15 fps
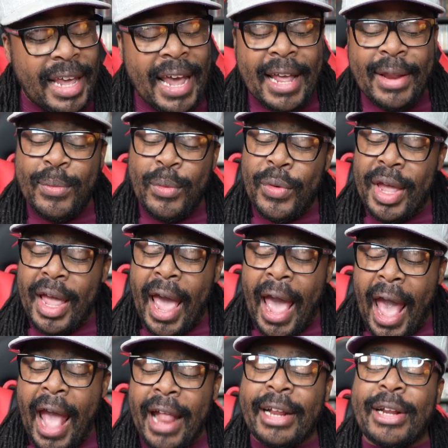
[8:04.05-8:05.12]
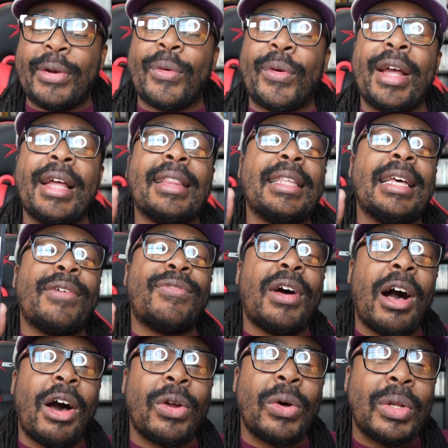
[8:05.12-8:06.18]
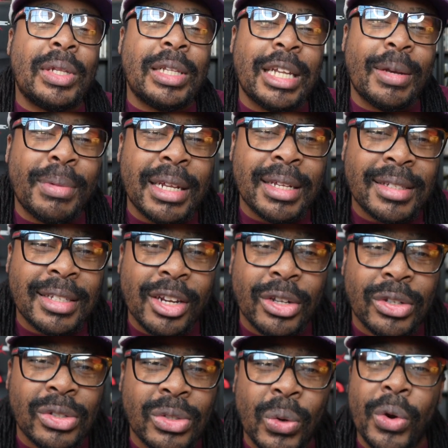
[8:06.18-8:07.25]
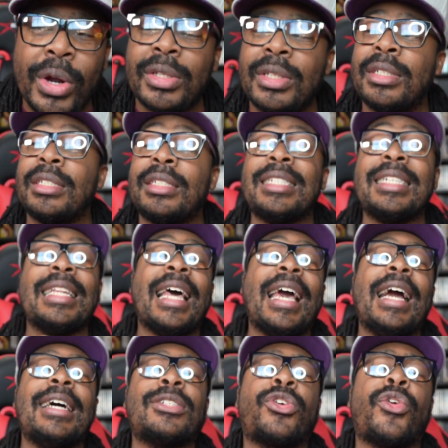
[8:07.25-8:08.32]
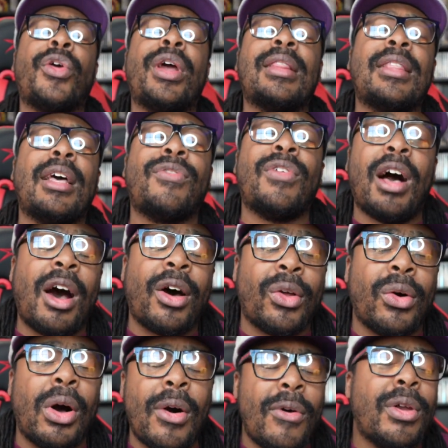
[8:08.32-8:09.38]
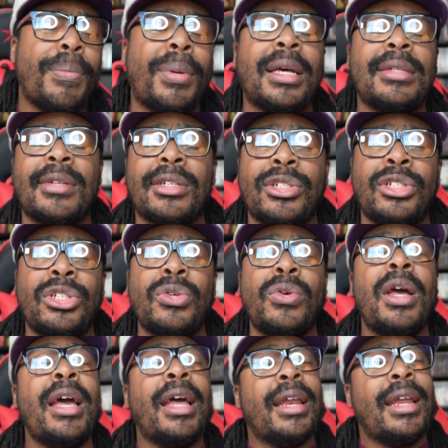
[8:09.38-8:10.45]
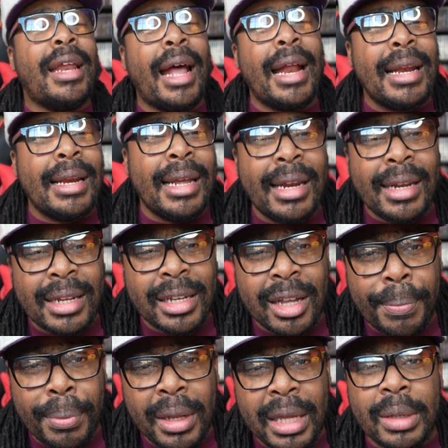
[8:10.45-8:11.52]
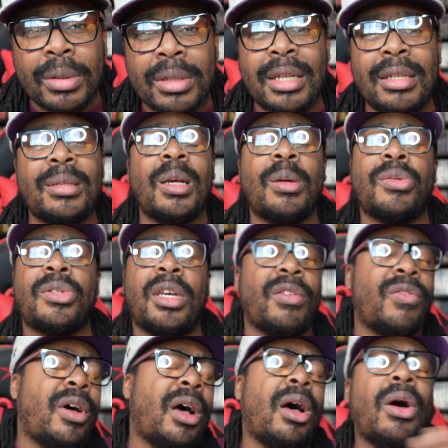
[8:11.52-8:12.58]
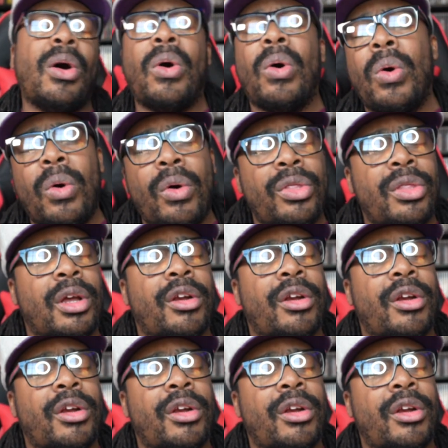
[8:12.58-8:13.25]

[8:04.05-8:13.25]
Then we had Grand Theft Auto Liberty City Stories. This is the last Grand Theft Auto on the PlayStation 2 that I needed to complete the subset of all the